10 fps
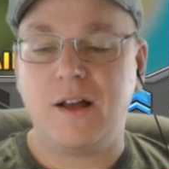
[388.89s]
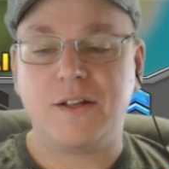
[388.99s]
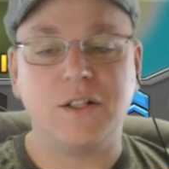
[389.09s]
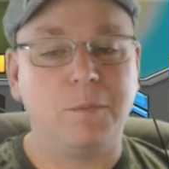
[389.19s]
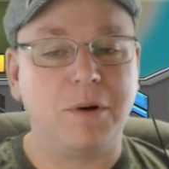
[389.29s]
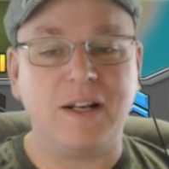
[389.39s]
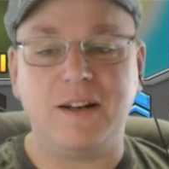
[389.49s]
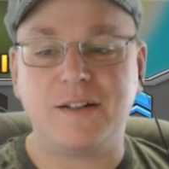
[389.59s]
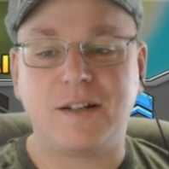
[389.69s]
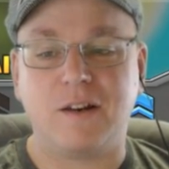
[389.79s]
Still pretty
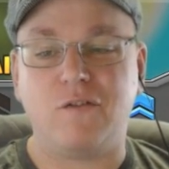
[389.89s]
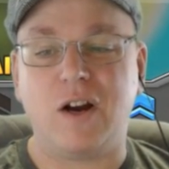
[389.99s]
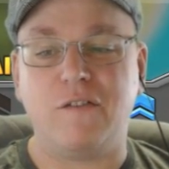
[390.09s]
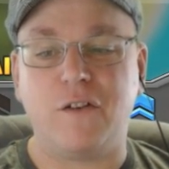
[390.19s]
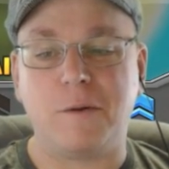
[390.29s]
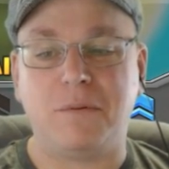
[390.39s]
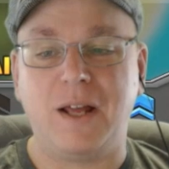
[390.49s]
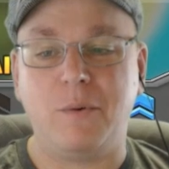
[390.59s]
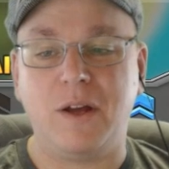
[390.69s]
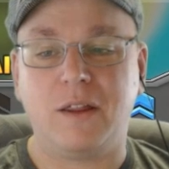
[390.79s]
decent and very fun to
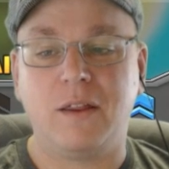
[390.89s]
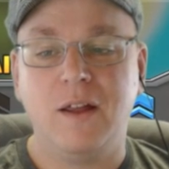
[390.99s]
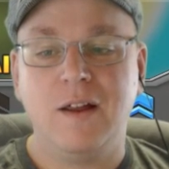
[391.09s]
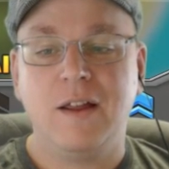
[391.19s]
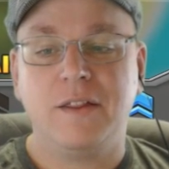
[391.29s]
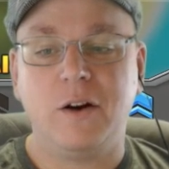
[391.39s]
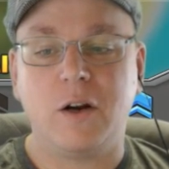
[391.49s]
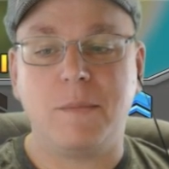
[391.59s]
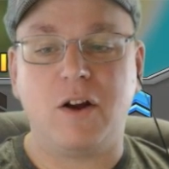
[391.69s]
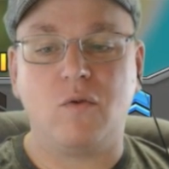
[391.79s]
play with. They're going
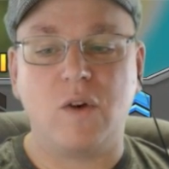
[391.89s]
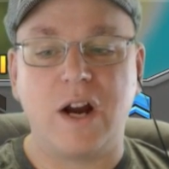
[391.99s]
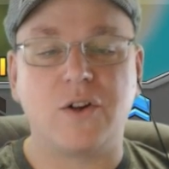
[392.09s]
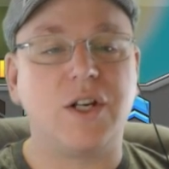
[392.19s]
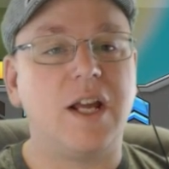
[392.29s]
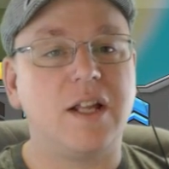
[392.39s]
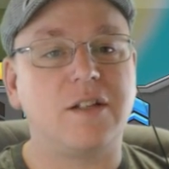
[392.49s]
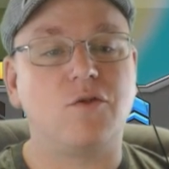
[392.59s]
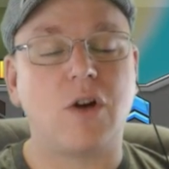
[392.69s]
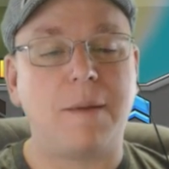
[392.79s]
to be a rare chance
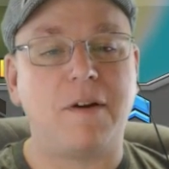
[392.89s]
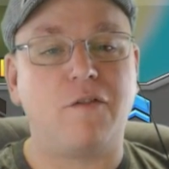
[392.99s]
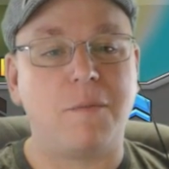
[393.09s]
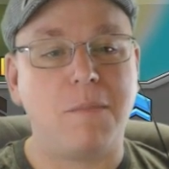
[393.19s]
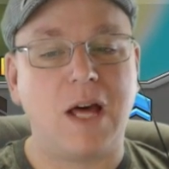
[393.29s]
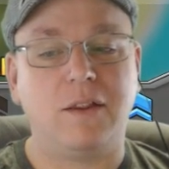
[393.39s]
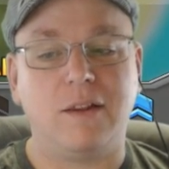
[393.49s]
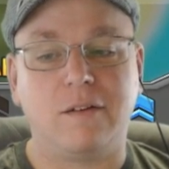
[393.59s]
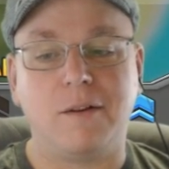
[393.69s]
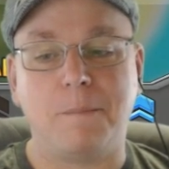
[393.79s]
of dropping from
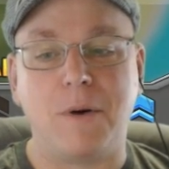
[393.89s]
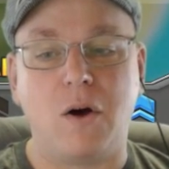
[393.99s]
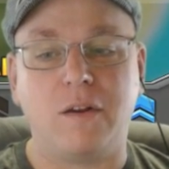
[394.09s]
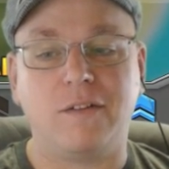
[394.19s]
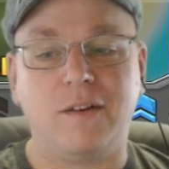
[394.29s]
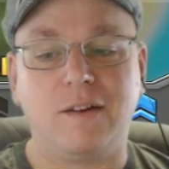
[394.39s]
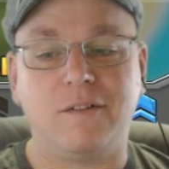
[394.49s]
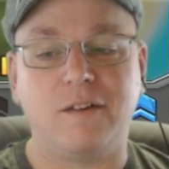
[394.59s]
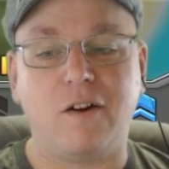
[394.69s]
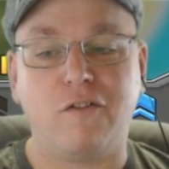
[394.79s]
Malthius, the boss
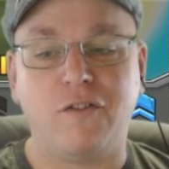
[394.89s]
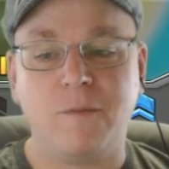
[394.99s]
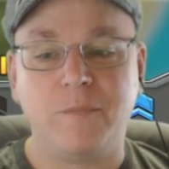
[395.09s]
itself.